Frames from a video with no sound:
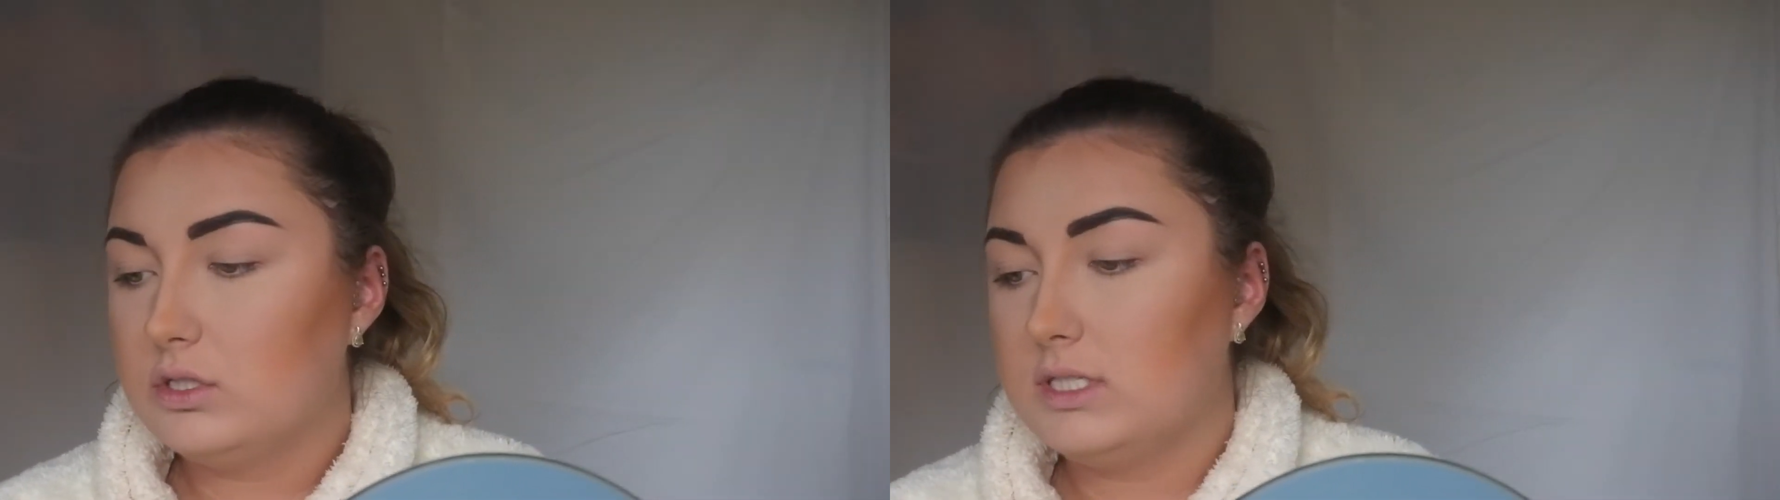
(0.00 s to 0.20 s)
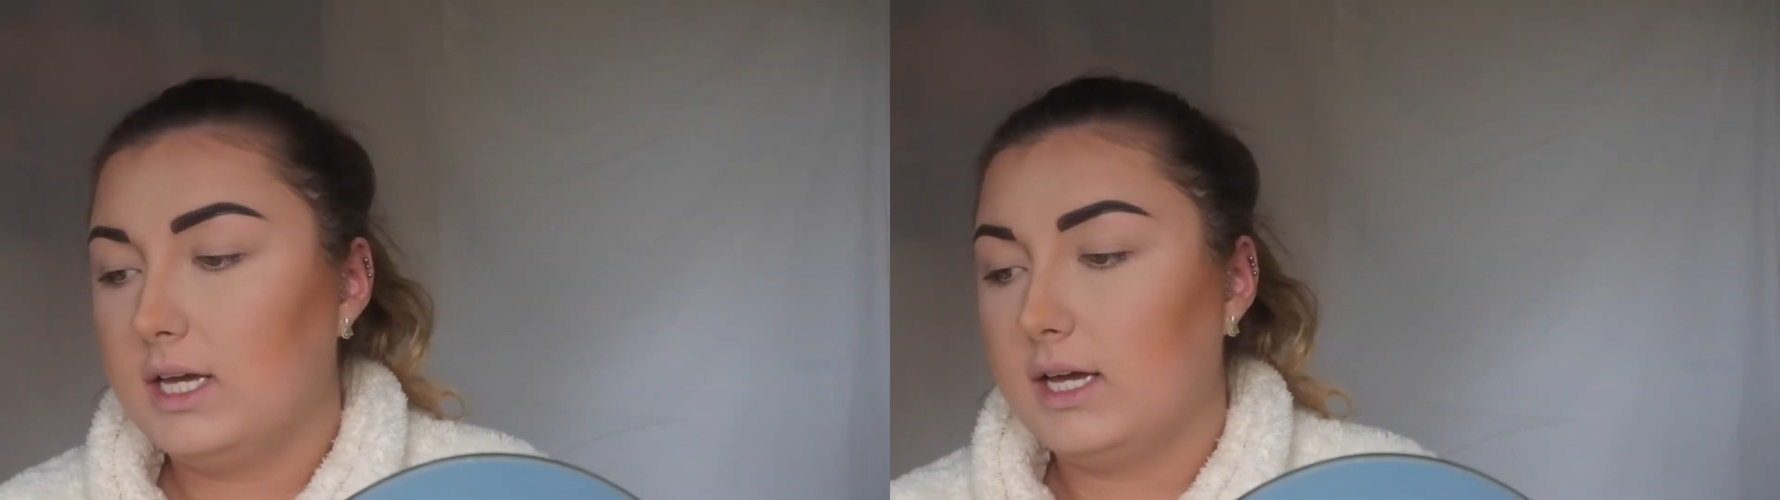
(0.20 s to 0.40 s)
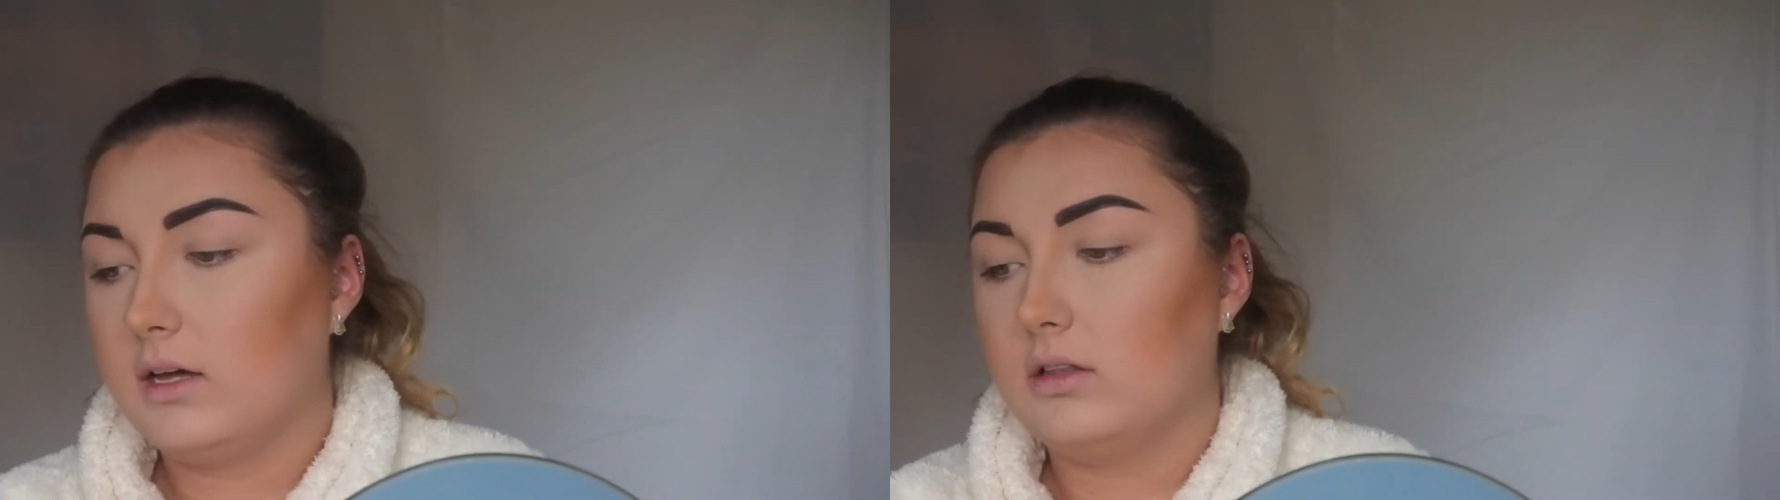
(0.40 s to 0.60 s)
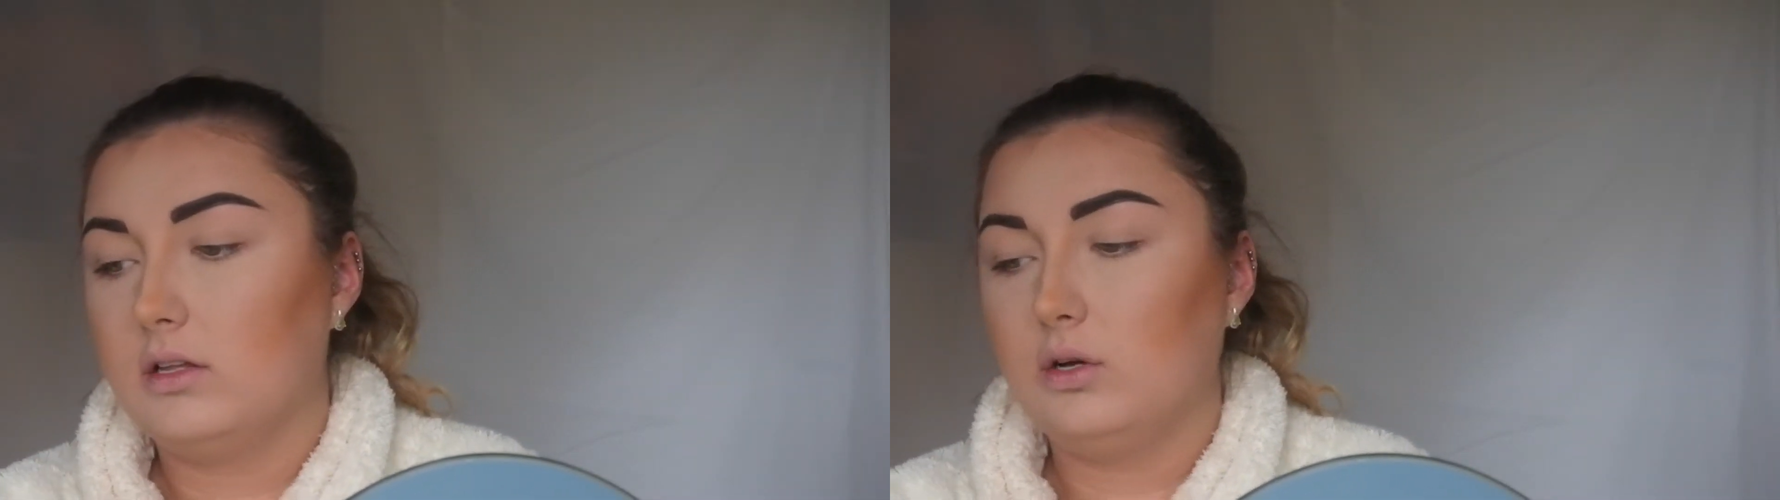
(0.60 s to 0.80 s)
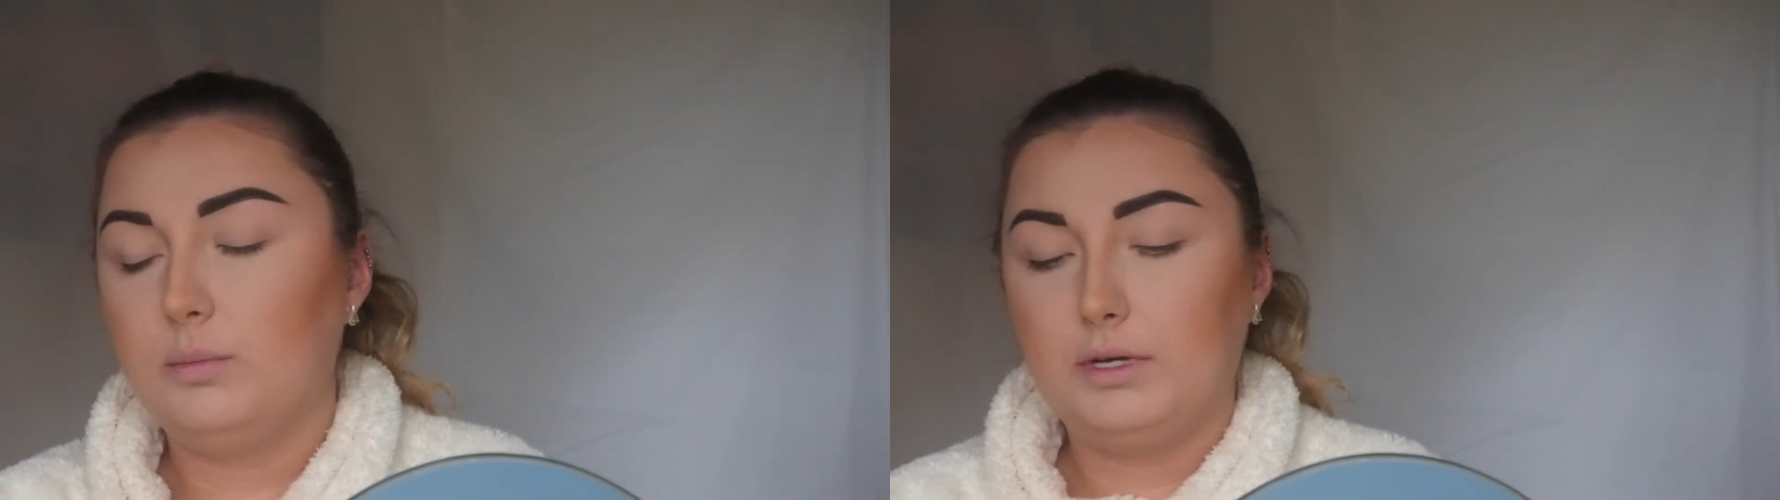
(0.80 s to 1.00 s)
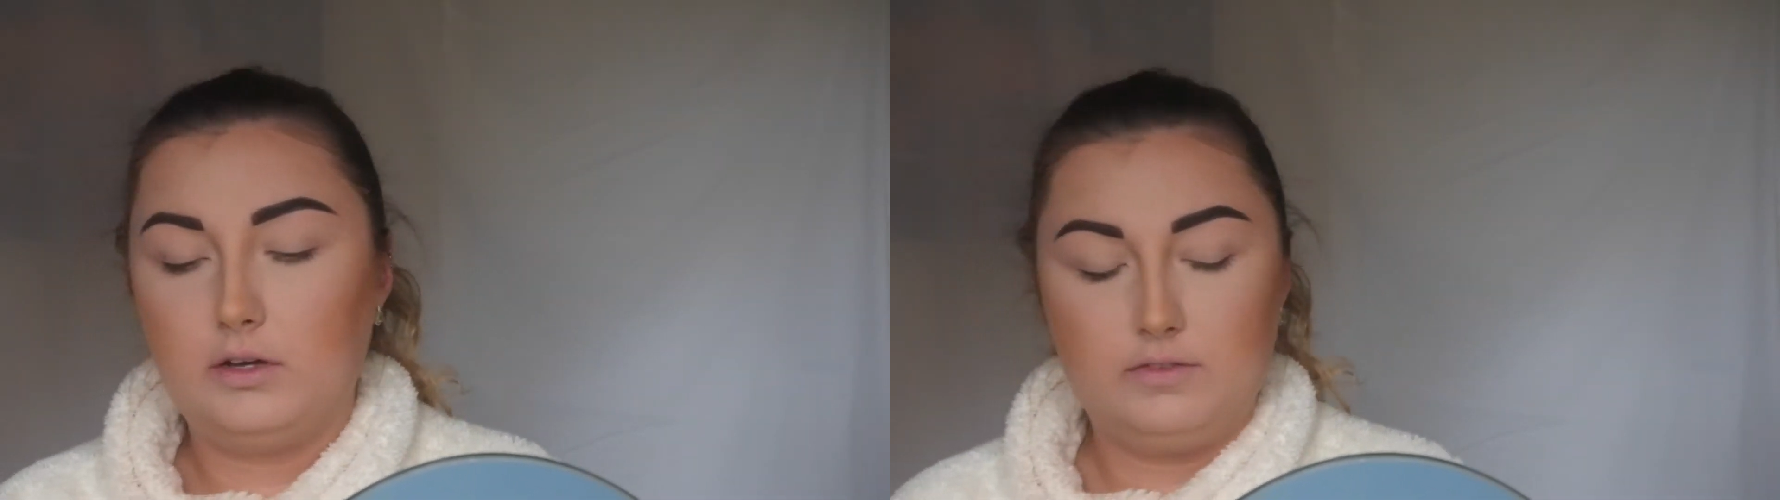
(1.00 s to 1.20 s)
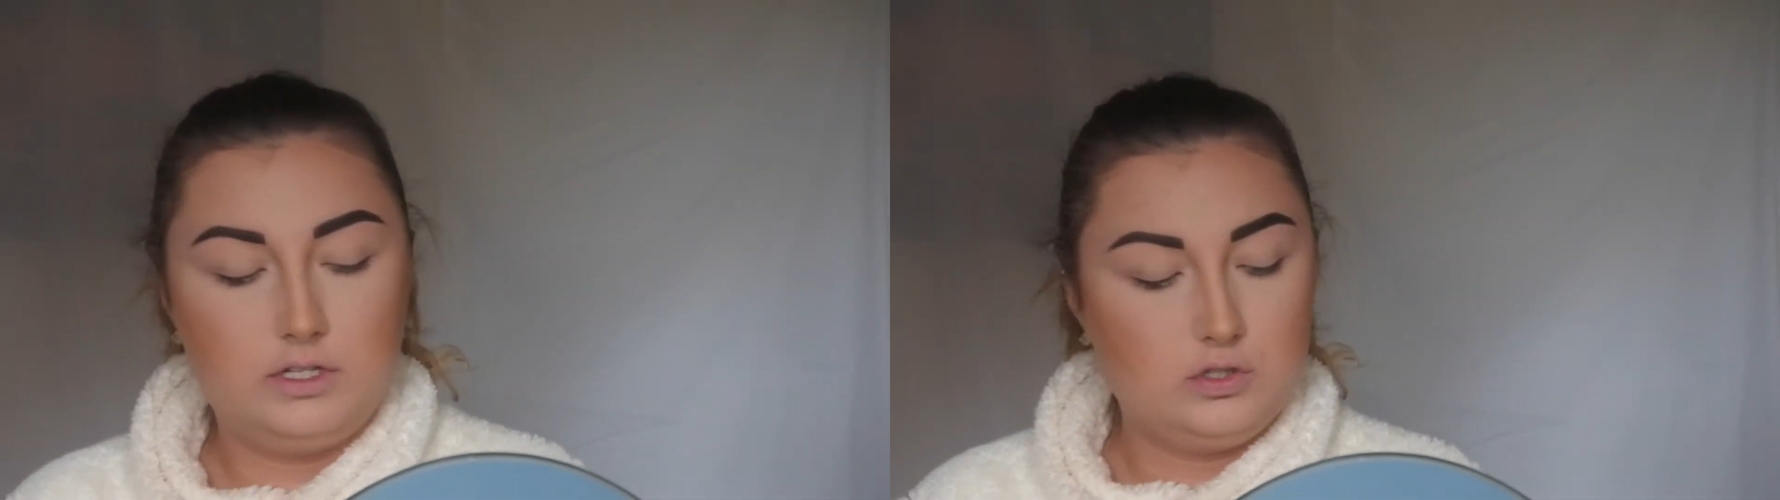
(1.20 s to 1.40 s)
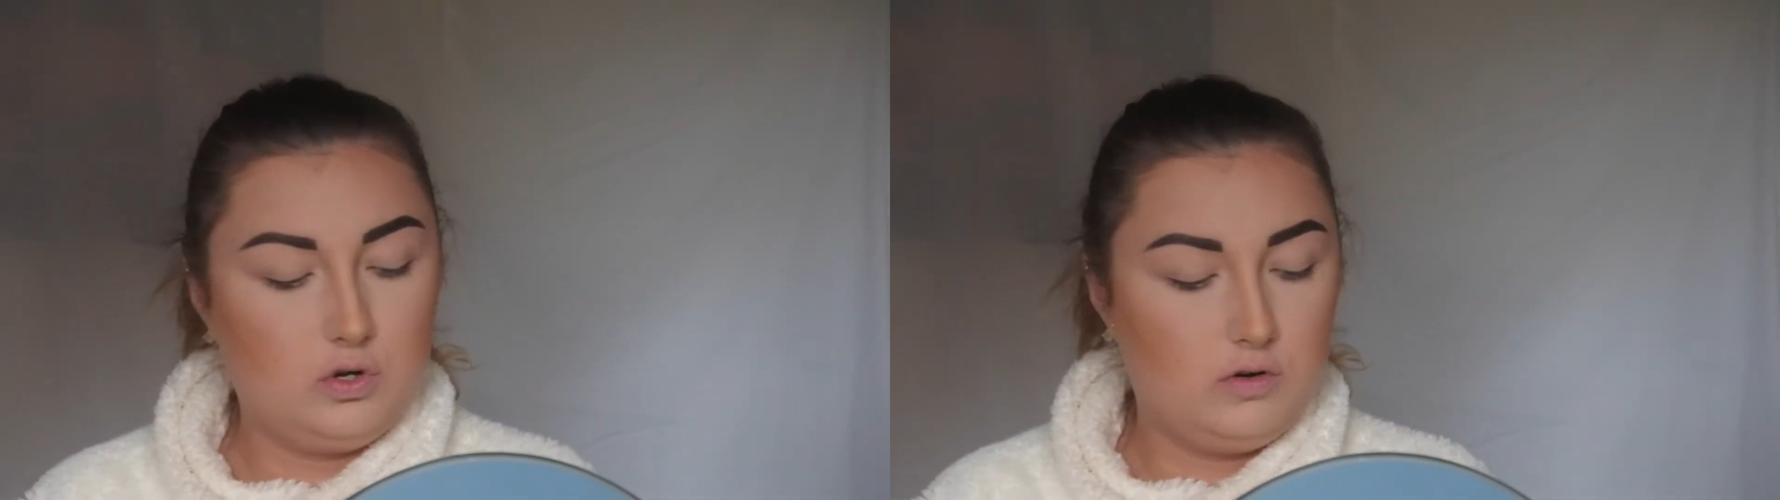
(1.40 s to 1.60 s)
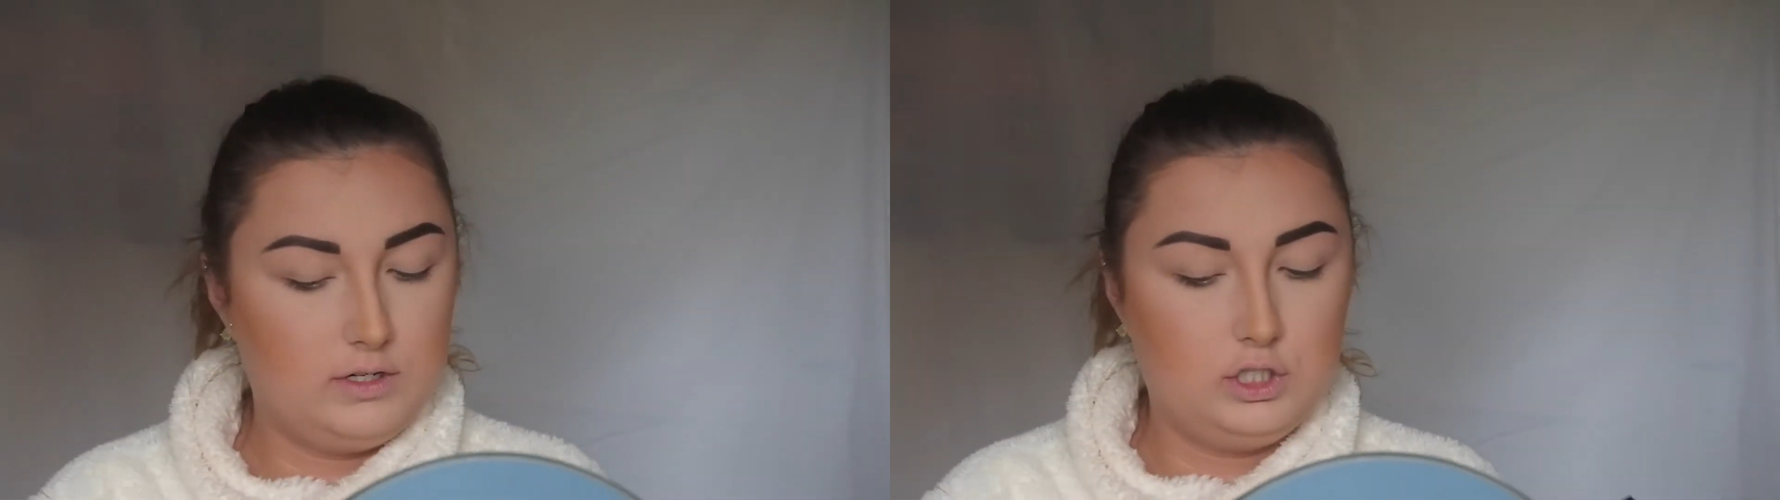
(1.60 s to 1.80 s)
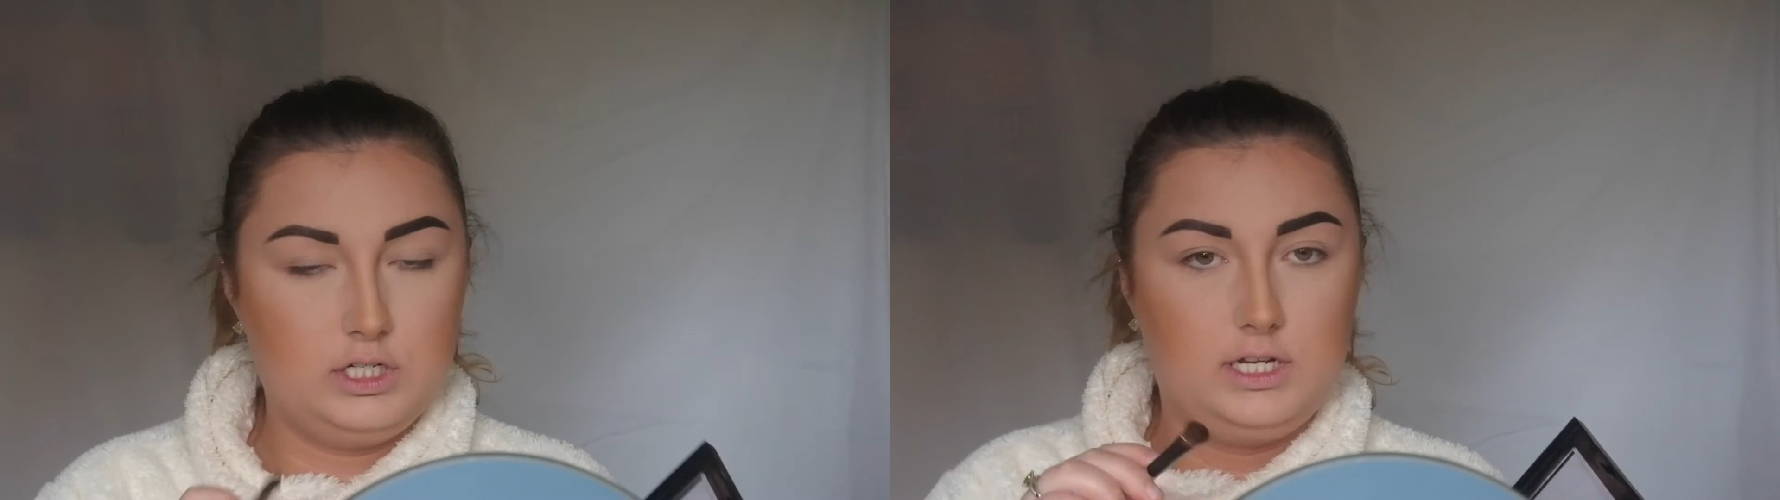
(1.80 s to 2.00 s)
take a little bit of this
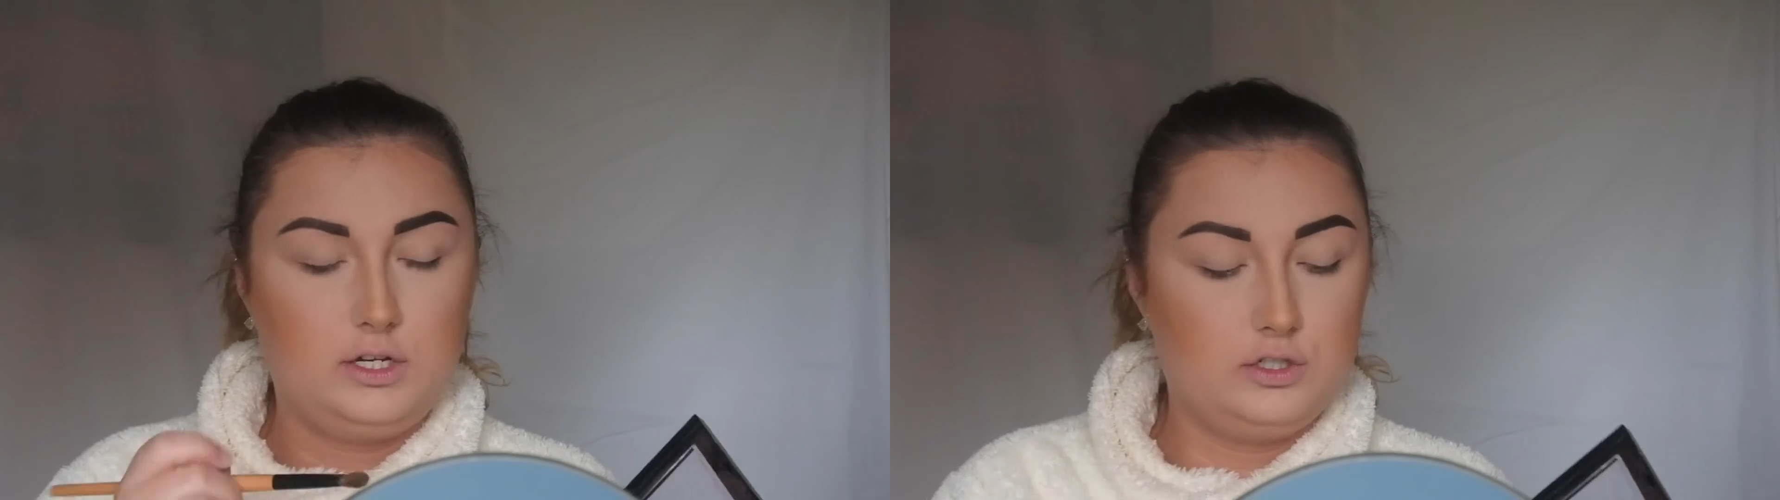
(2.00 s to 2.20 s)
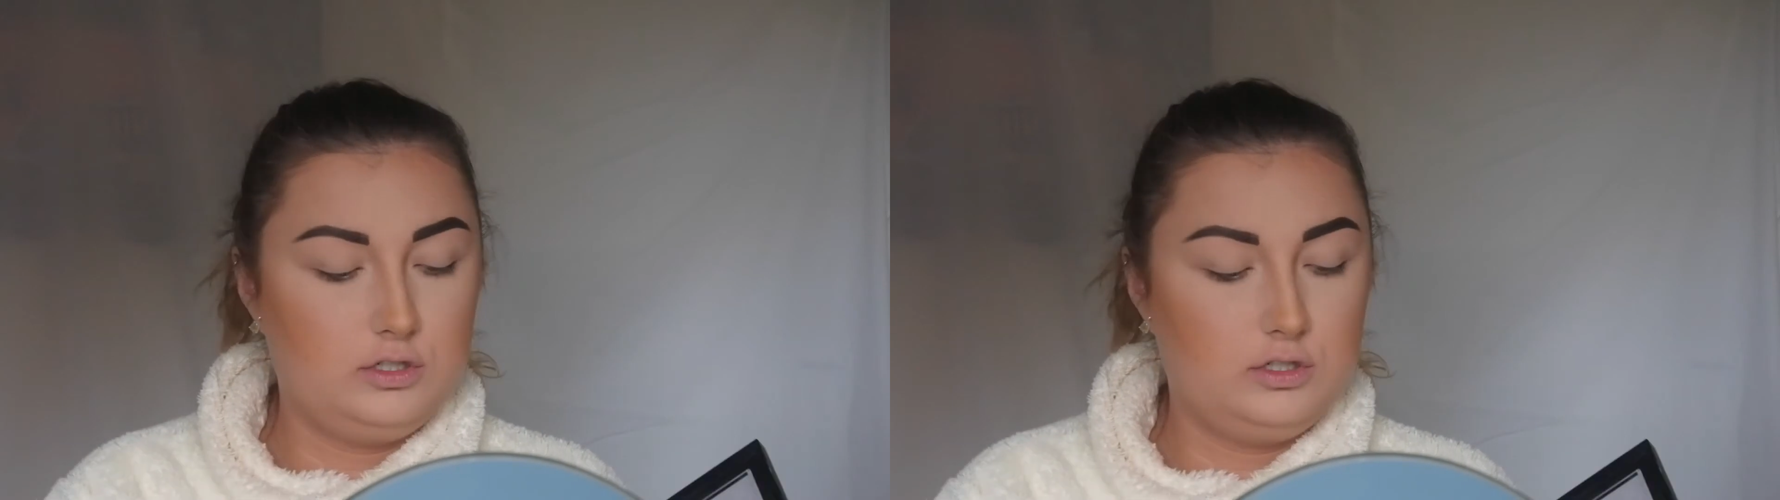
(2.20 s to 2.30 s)
orange shade here,